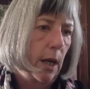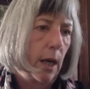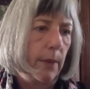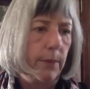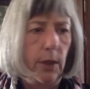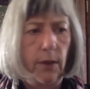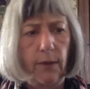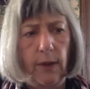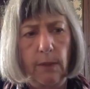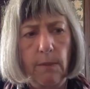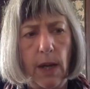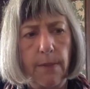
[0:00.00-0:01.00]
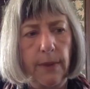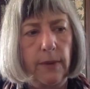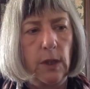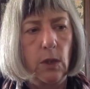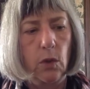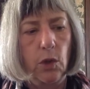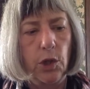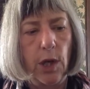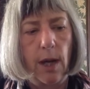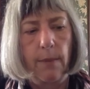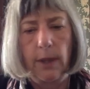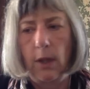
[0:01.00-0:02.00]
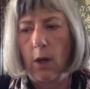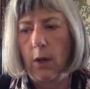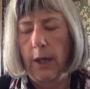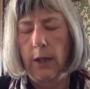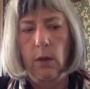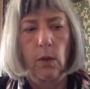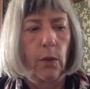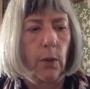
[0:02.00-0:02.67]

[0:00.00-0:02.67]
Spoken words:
I'm using my Mystical Shaman Oracle,